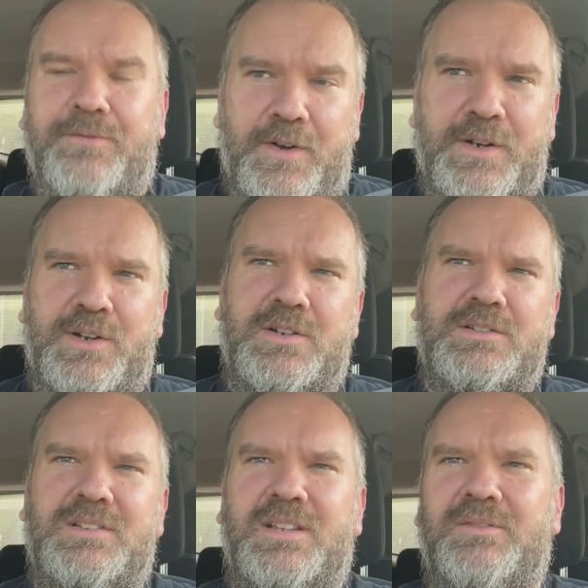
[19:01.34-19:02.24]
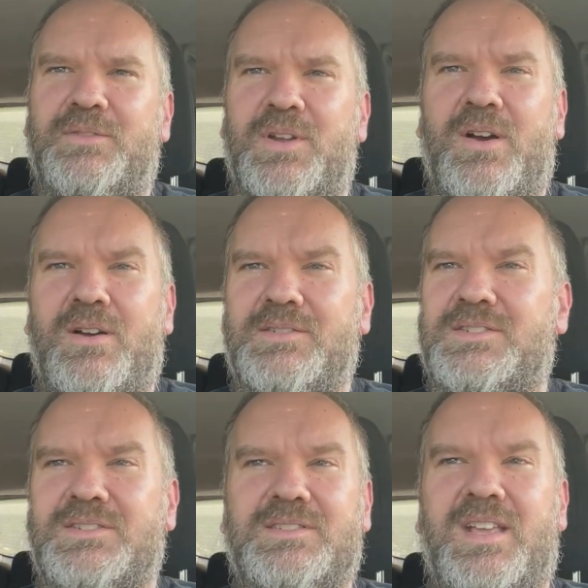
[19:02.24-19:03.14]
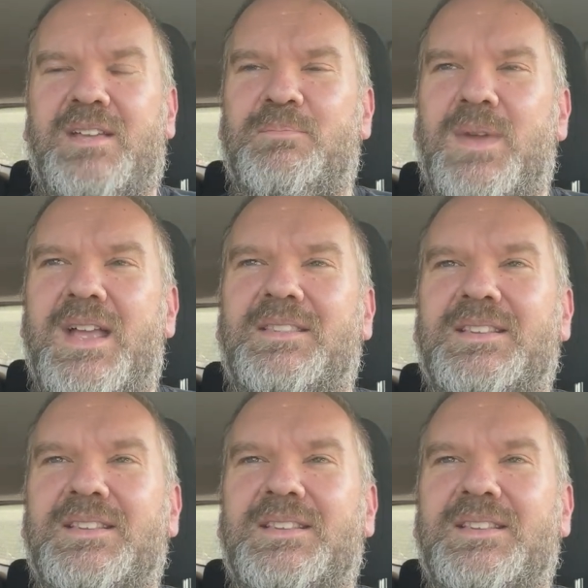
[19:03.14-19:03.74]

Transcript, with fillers: funnier, even though I was just like, man,